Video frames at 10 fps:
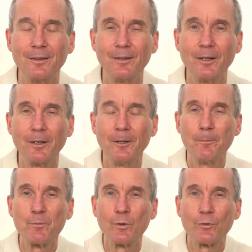Yeah,
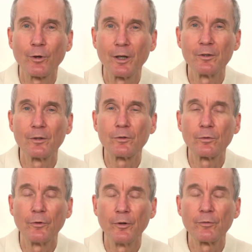you surrender
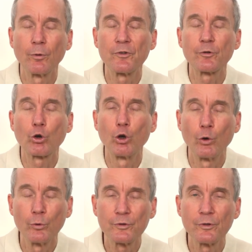to this, what's
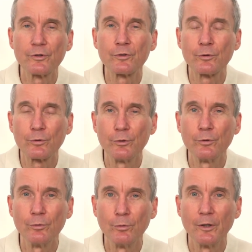closest to
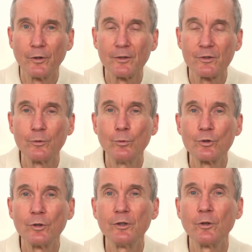you. And that's
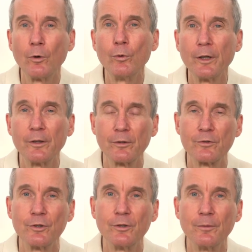usually your own
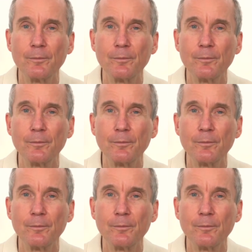energy.